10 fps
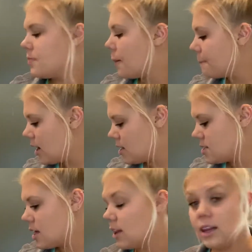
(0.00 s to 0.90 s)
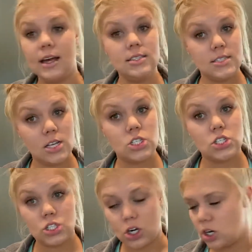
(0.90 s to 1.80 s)
But let's
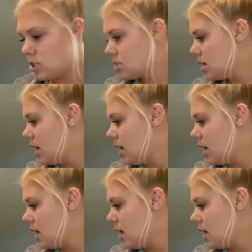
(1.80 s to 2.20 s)
start.